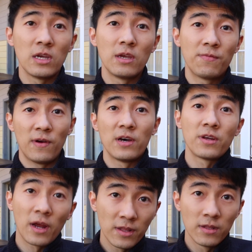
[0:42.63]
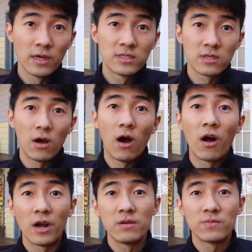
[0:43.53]
if other candidates
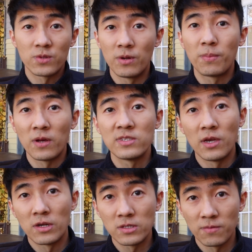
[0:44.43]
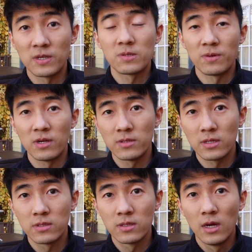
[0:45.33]
are three plus years of
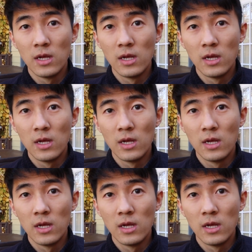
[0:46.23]
experiences.